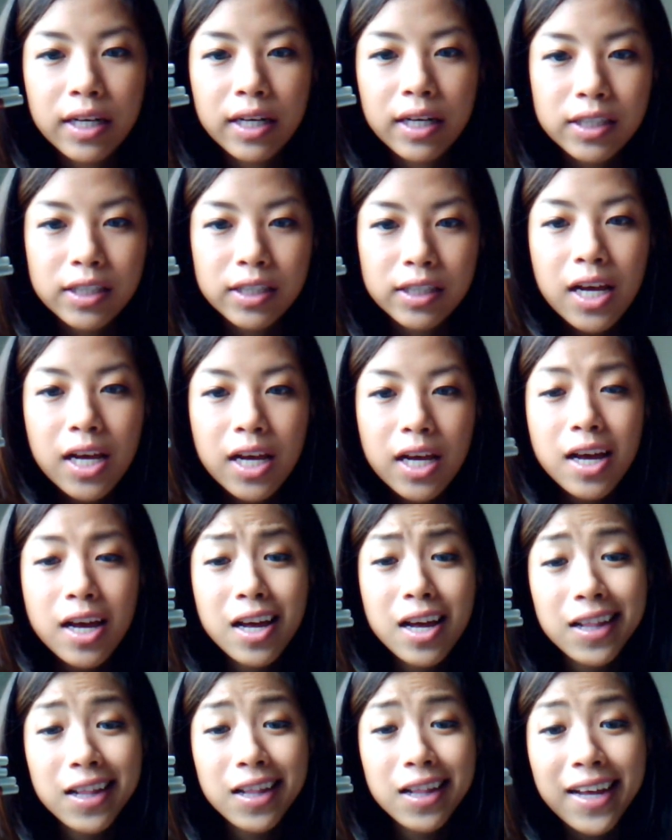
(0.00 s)
liners.
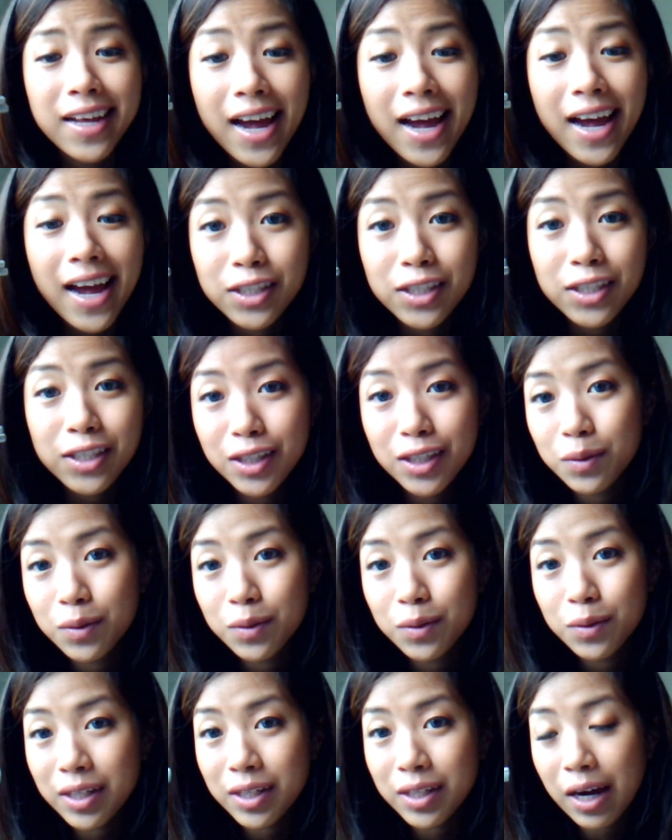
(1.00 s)
They actually
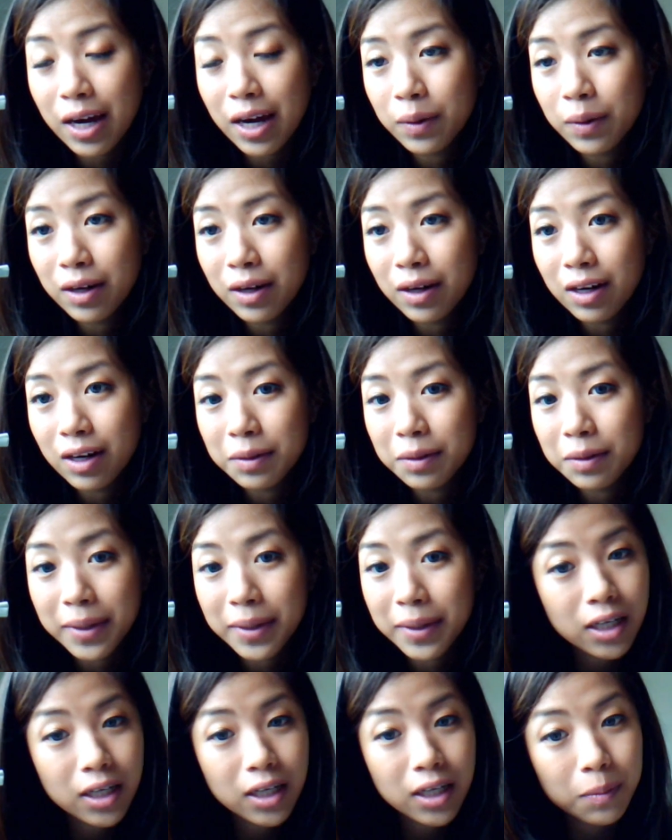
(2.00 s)
don't work that well on
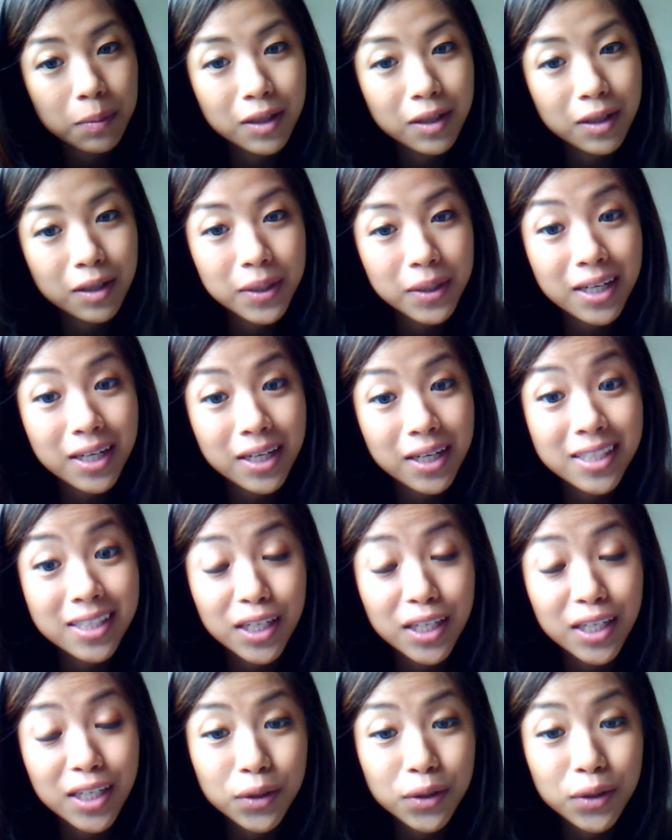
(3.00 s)
my top lid because
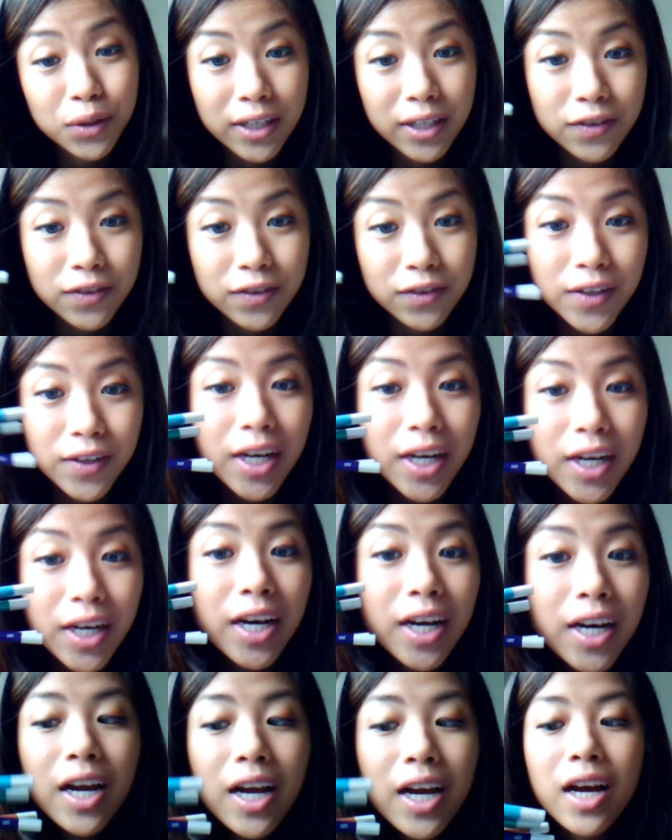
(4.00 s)
they do transfer.
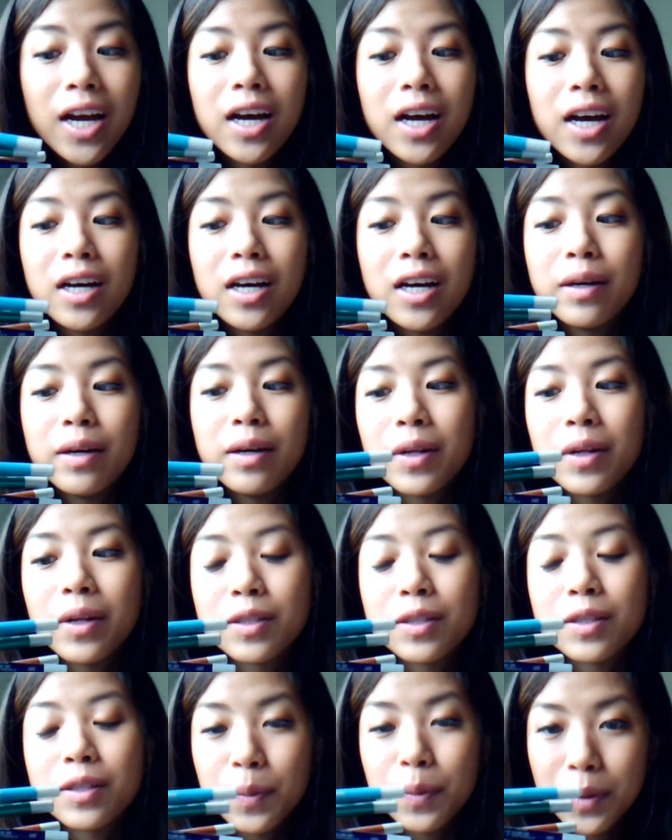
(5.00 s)

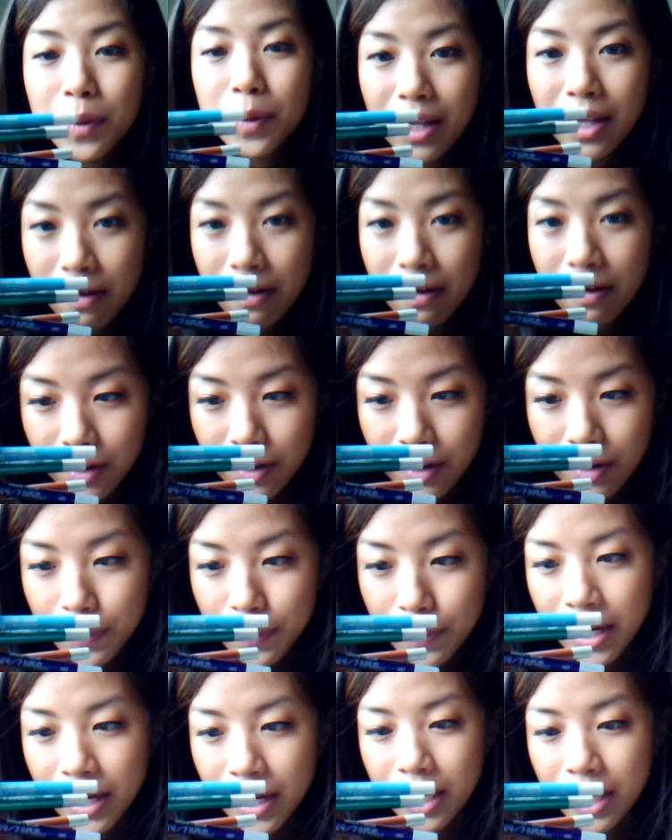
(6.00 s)
Lots of people love
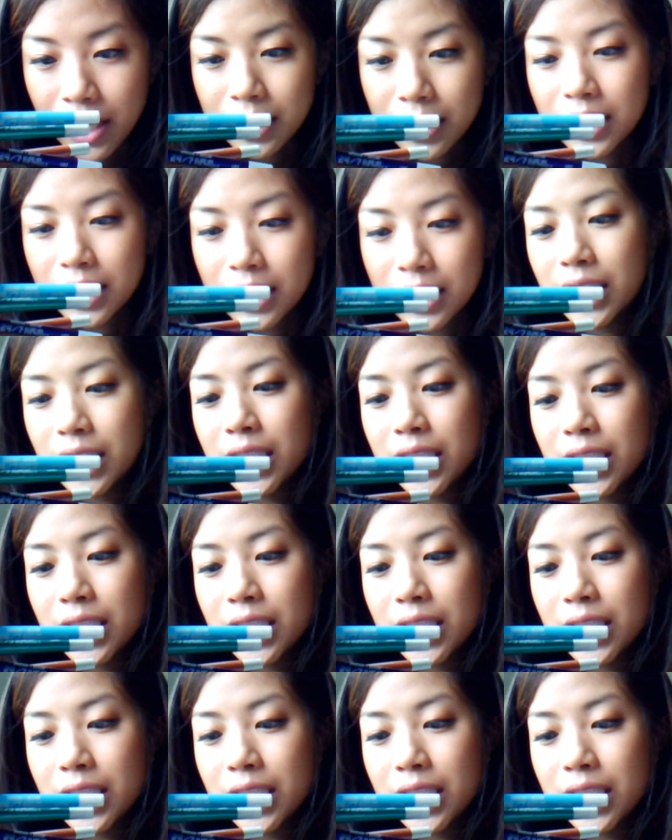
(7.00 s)
them, and